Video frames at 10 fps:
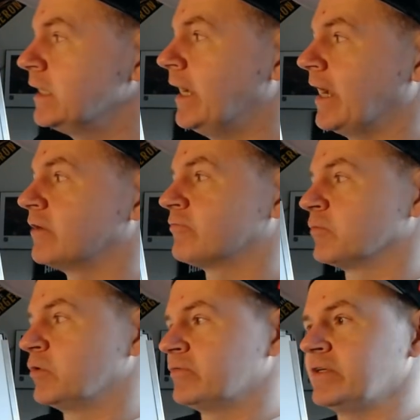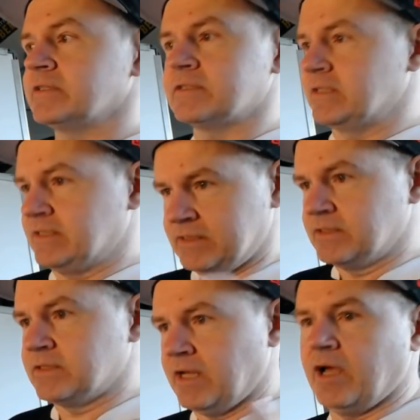And for movies, this
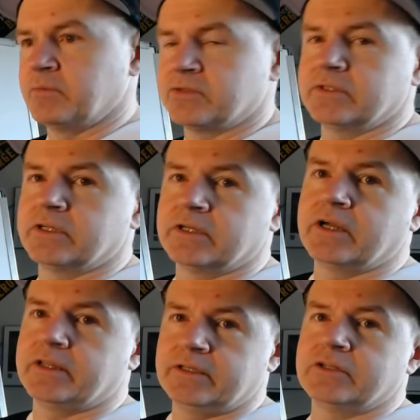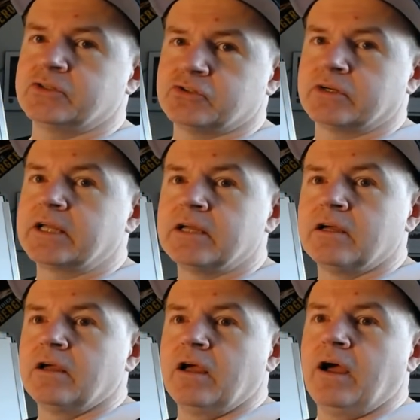is absolutely going to gut the industry.
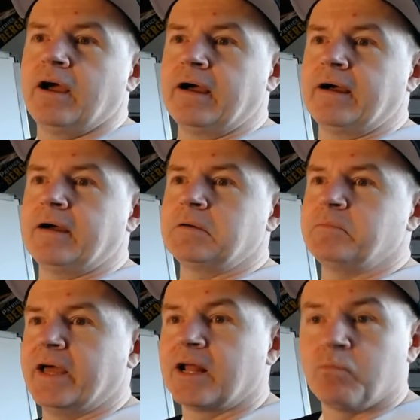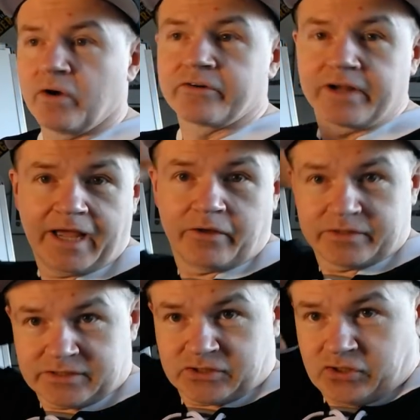Um, and I'm wondering how
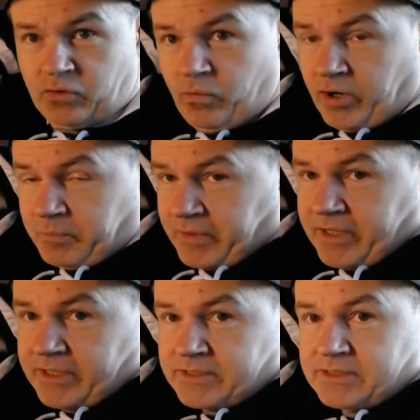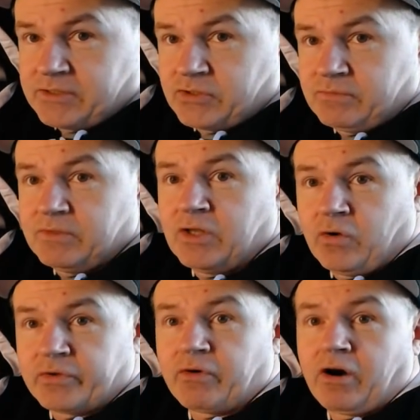this is going to work because, you
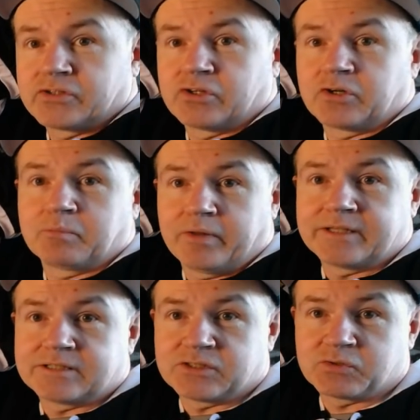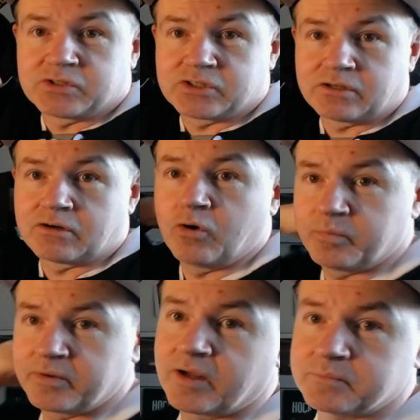know, there are certain places that you're going to
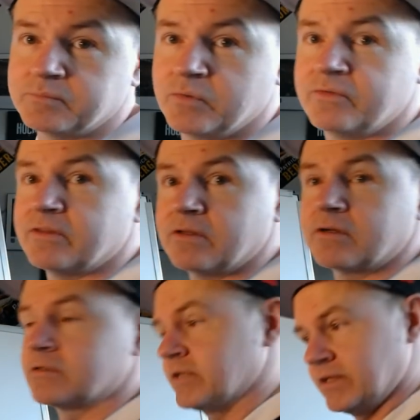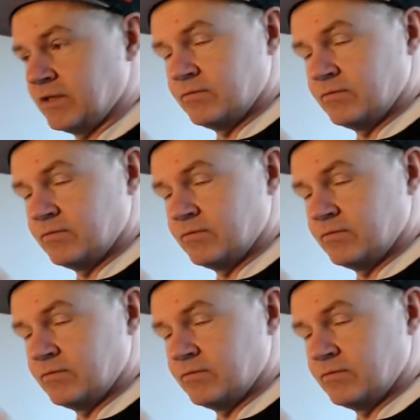open up movie theaters, like they've